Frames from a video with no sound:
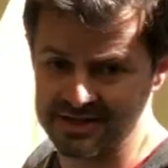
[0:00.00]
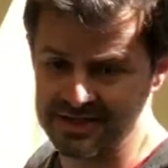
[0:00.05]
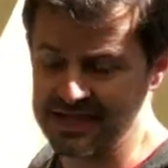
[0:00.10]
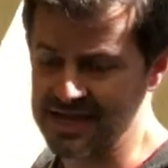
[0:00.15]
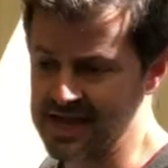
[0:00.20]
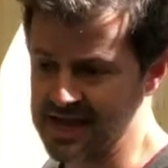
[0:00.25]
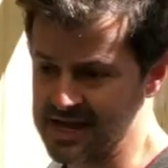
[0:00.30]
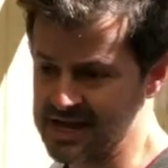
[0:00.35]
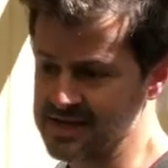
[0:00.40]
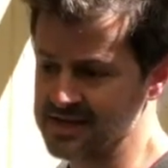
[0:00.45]

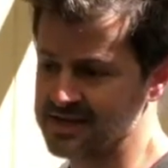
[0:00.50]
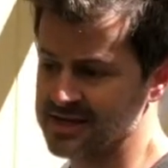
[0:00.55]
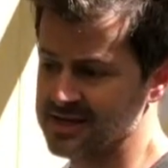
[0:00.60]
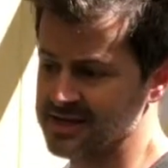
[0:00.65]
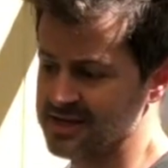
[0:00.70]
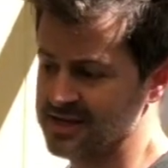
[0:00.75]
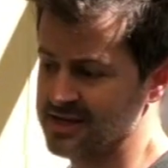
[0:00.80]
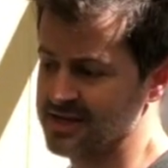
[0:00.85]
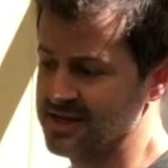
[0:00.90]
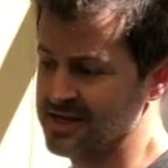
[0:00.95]
Like,
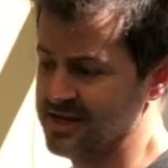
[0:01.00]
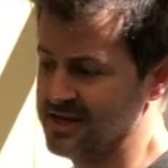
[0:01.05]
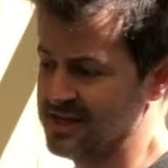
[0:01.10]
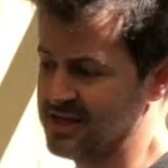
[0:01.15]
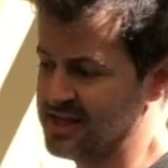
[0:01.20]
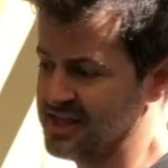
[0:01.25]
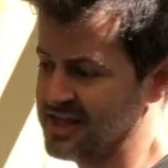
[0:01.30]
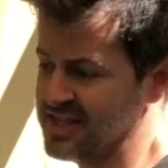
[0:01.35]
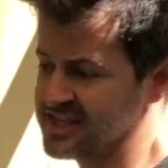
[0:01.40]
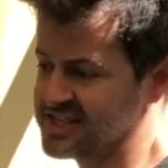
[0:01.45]

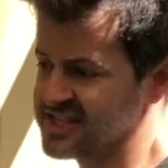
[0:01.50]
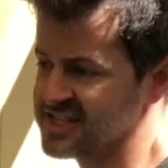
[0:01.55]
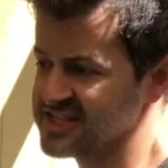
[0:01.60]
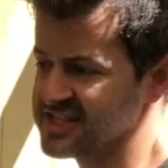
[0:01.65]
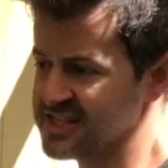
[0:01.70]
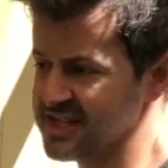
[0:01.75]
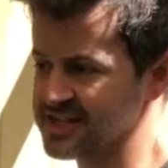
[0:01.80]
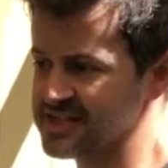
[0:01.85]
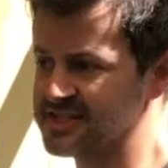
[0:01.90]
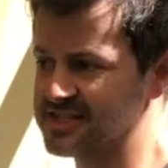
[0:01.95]
this
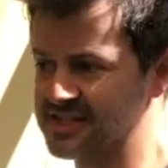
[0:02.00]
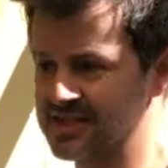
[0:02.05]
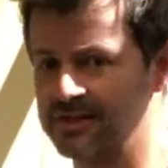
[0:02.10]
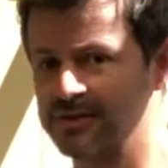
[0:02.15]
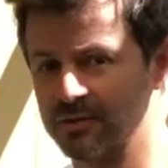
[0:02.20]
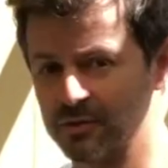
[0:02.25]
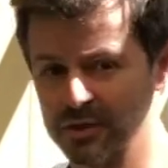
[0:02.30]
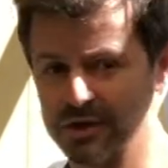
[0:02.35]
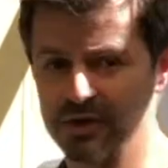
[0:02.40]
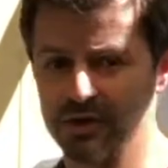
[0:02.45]
exists
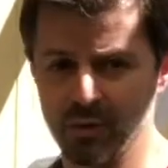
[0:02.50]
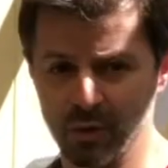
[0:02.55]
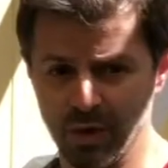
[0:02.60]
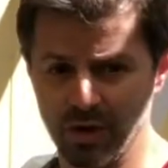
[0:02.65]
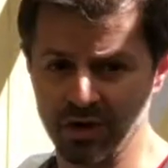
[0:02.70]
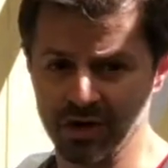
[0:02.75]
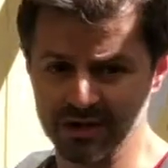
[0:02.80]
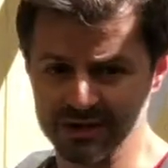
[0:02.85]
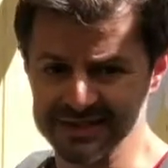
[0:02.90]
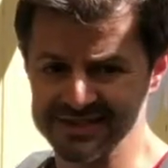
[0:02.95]
in the real
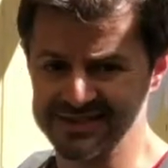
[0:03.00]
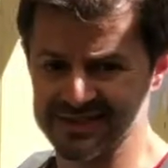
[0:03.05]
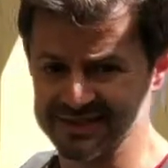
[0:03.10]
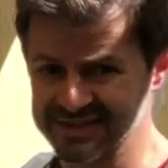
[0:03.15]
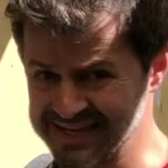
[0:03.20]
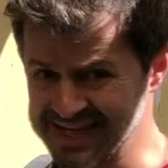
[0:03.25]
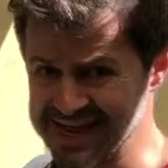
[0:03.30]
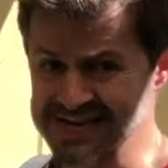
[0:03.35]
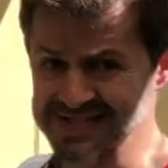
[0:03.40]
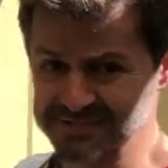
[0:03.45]
world. It's
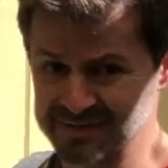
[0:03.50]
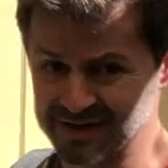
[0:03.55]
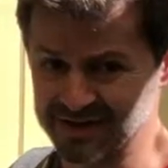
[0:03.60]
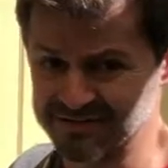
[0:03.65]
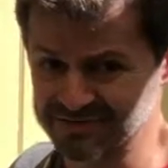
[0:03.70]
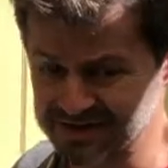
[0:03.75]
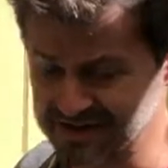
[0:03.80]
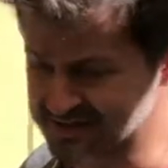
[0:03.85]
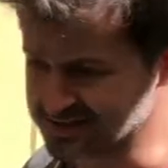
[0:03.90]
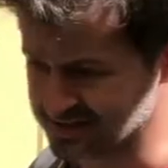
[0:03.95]
called the Casimir
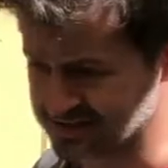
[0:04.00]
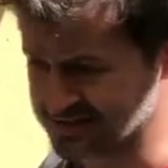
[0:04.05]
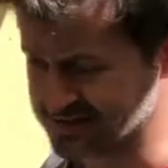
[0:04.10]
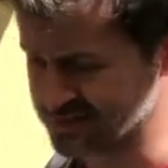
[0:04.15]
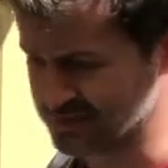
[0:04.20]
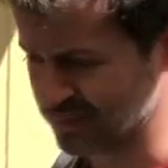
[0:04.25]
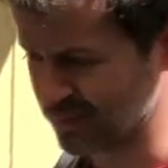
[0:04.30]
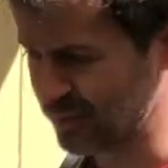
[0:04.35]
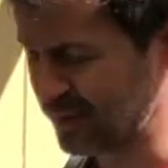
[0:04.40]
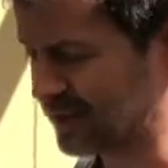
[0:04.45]
effect. It's
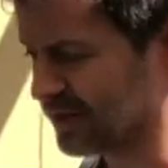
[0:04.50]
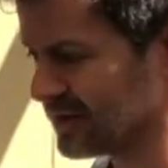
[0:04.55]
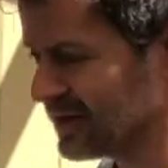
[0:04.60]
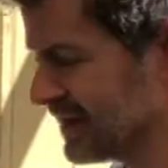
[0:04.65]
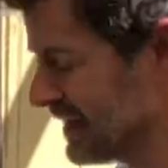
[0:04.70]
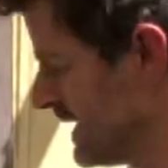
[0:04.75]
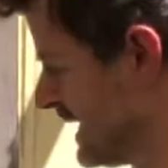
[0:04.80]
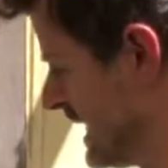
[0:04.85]
super weird.